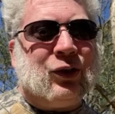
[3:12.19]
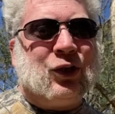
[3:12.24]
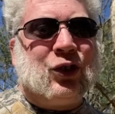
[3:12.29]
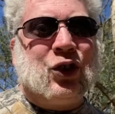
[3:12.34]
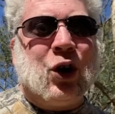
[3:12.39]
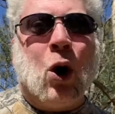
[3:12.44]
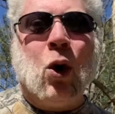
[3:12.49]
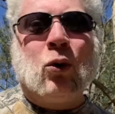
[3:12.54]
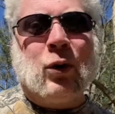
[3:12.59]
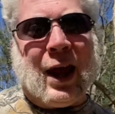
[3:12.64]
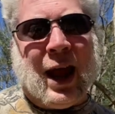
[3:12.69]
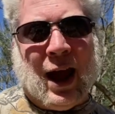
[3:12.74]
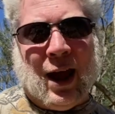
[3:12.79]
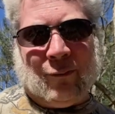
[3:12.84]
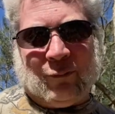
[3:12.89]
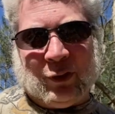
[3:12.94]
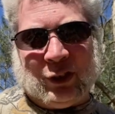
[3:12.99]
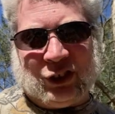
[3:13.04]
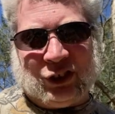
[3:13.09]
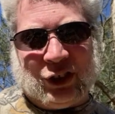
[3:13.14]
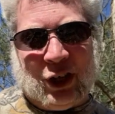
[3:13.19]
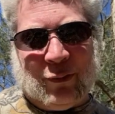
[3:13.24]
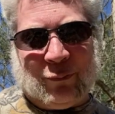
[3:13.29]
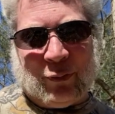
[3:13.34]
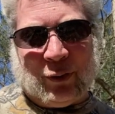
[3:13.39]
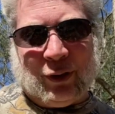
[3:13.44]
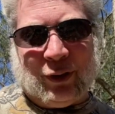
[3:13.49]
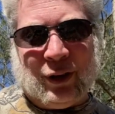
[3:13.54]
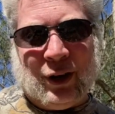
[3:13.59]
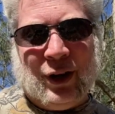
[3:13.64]
don't have to
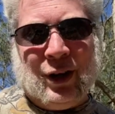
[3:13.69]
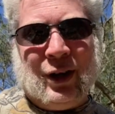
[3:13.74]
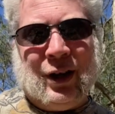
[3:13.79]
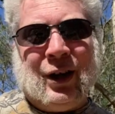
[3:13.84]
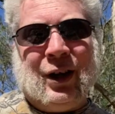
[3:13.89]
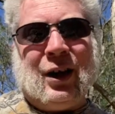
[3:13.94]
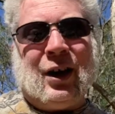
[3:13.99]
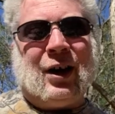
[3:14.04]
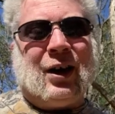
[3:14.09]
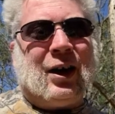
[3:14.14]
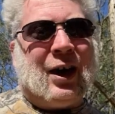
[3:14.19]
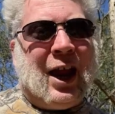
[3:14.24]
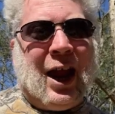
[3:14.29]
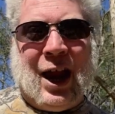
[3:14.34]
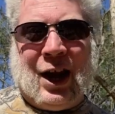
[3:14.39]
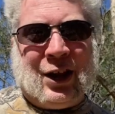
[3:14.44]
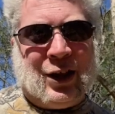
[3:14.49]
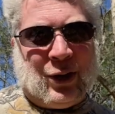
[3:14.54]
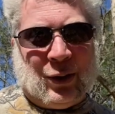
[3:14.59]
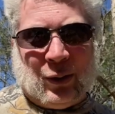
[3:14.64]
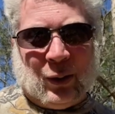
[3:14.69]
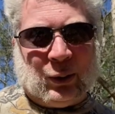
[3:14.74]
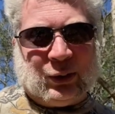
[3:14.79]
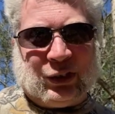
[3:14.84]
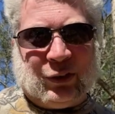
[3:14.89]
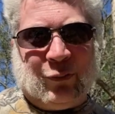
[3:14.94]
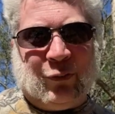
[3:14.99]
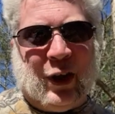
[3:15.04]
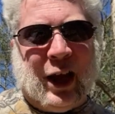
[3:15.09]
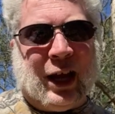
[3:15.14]
suffer any of
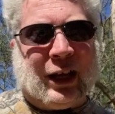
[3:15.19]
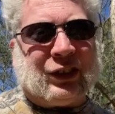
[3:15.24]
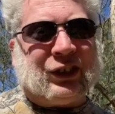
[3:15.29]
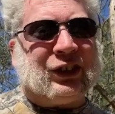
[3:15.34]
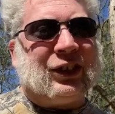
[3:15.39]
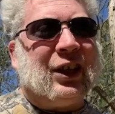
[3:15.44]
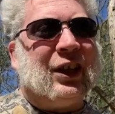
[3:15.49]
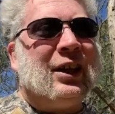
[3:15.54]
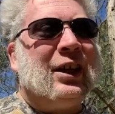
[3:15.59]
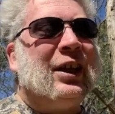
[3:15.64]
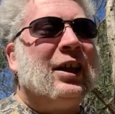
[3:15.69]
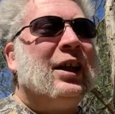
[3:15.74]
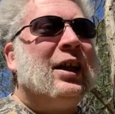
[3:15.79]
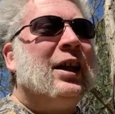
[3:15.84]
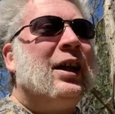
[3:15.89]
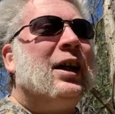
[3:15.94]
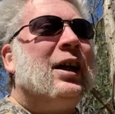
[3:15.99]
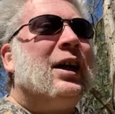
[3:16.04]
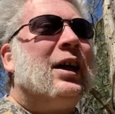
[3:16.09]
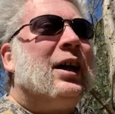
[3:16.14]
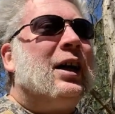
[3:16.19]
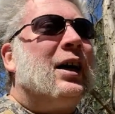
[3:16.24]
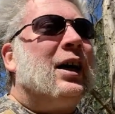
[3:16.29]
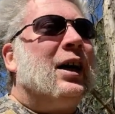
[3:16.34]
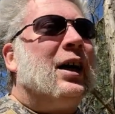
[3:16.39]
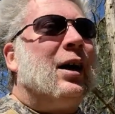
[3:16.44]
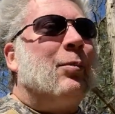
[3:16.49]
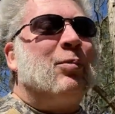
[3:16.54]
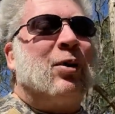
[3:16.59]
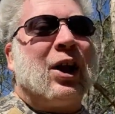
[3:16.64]
those effects.
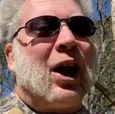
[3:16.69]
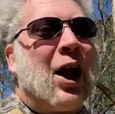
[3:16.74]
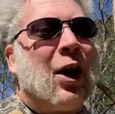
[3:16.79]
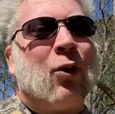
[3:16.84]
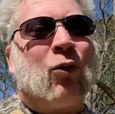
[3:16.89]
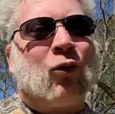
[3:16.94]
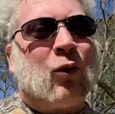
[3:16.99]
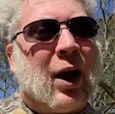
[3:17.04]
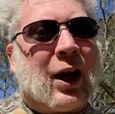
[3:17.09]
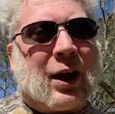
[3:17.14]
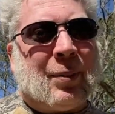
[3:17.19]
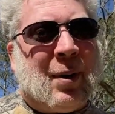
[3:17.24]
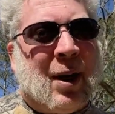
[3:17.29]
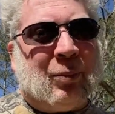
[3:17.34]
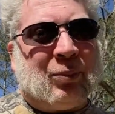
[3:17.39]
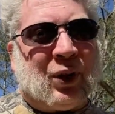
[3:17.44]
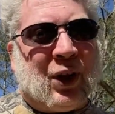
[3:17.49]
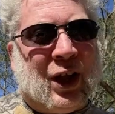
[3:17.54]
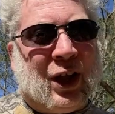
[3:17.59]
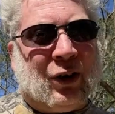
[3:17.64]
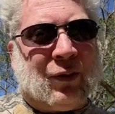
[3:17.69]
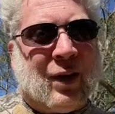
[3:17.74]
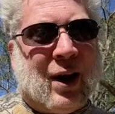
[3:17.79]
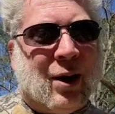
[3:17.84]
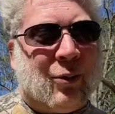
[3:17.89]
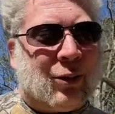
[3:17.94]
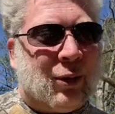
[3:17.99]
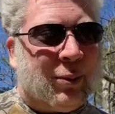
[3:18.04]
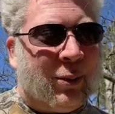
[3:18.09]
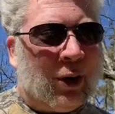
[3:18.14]
But I don't recommend playing
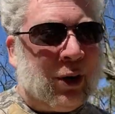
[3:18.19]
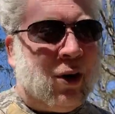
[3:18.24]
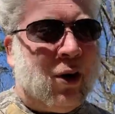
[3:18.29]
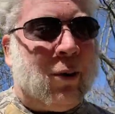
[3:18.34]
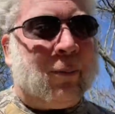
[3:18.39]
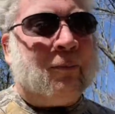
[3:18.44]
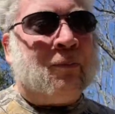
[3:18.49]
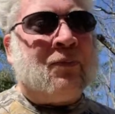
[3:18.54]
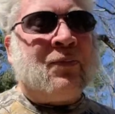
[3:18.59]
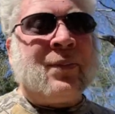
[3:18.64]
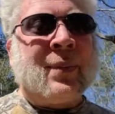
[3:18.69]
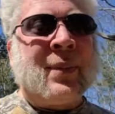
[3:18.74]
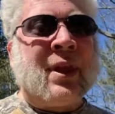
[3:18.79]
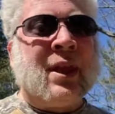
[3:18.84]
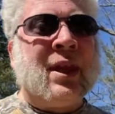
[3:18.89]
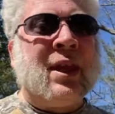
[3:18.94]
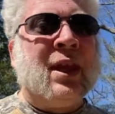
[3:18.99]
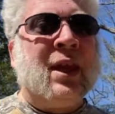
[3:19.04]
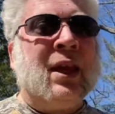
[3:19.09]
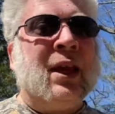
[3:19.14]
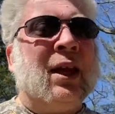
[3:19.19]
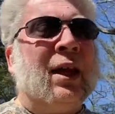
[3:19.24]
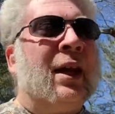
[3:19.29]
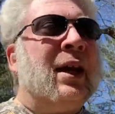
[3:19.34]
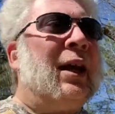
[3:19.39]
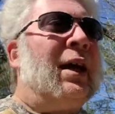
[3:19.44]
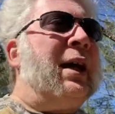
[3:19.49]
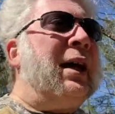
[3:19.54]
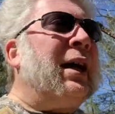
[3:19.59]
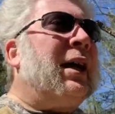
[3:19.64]
around with them at all.
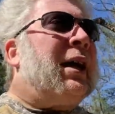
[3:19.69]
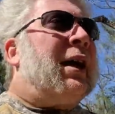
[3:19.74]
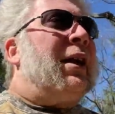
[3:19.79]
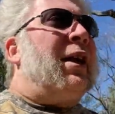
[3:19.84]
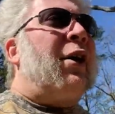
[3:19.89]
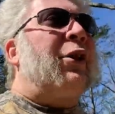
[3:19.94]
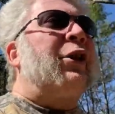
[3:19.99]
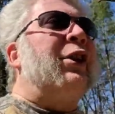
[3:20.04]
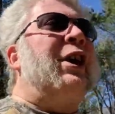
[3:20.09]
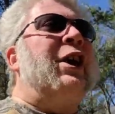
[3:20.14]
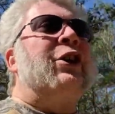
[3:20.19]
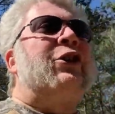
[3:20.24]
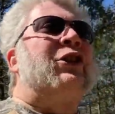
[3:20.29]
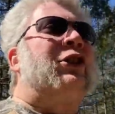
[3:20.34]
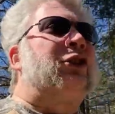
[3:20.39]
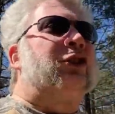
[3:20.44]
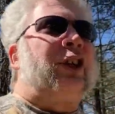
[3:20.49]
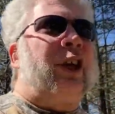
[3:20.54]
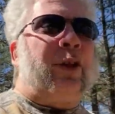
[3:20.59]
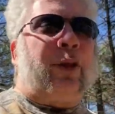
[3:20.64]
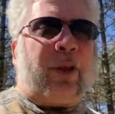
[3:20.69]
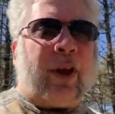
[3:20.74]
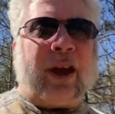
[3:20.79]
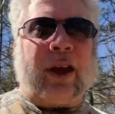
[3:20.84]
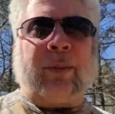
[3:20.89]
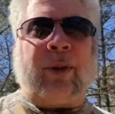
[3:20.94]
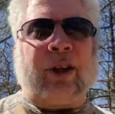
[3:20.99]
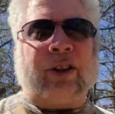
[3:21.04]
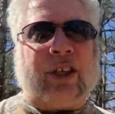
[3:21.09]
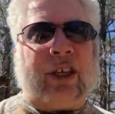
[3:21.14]
Another interesting thing
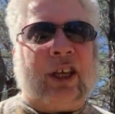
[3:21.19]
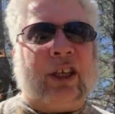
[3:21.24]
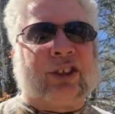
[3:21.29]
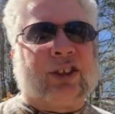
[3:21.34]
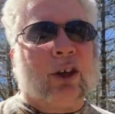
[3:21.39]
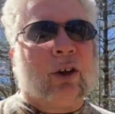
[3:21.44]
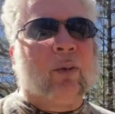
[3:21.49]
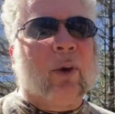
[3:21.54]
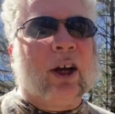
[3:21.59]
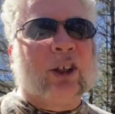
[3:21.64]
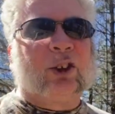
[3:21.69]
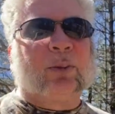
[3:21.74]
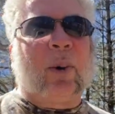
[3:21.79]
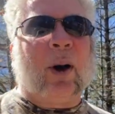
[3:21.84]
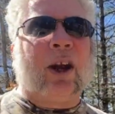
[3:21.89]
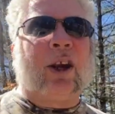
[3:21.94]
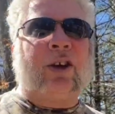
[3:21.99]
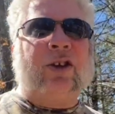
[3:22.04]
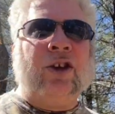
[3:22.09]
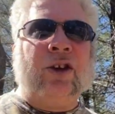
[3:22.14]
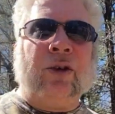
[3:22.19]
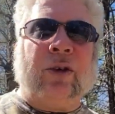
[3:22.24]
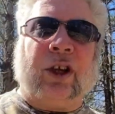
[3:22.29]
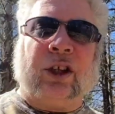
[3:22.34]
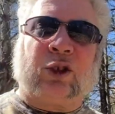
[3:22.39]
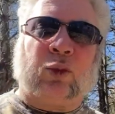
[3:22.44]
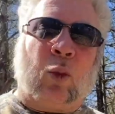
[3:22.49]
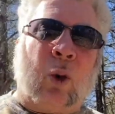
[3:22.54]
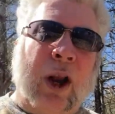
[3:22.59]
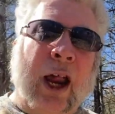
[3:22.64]
about the Eastern Red-Spotted Newt
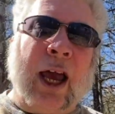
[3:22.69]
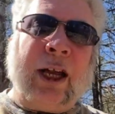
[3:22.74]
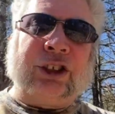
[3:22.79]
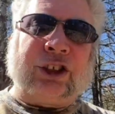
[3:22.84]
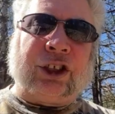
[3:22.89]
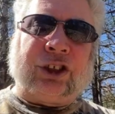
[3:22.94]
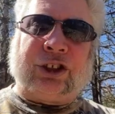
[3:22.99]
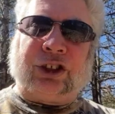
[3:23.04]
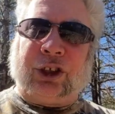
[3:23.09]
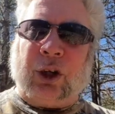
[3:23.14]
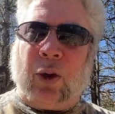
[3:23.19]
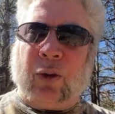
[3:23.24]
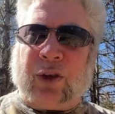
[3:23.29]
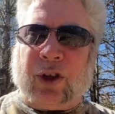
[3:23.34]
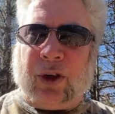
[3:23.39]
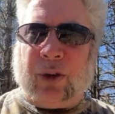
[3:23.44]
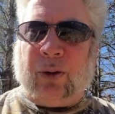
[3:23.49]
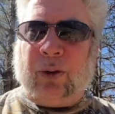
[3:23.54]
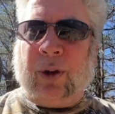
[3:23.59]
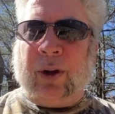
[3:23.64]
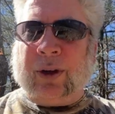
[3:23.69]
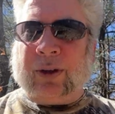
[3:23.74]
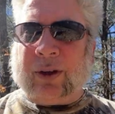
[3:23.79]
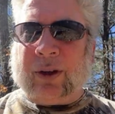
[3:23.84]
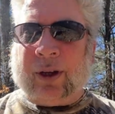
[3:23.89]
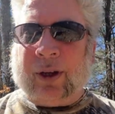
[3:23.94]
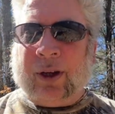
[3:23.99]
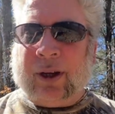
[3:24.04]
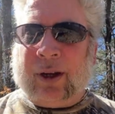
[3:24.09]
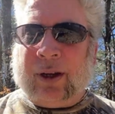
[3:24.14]
is what I just showed you.
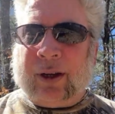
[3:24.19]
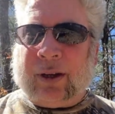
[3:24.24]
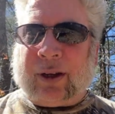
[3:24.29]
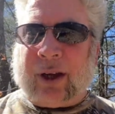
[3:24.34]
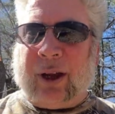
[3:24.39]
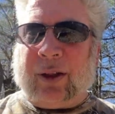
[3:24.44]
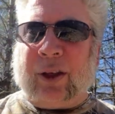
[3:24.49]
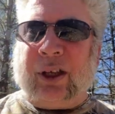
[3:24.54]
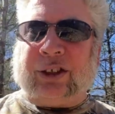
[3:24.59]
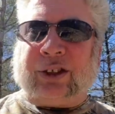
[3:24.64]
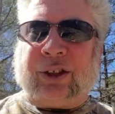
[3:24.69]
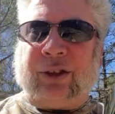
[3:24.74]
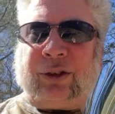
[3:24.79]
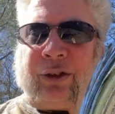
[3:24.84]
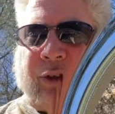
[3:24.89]
Okay, these little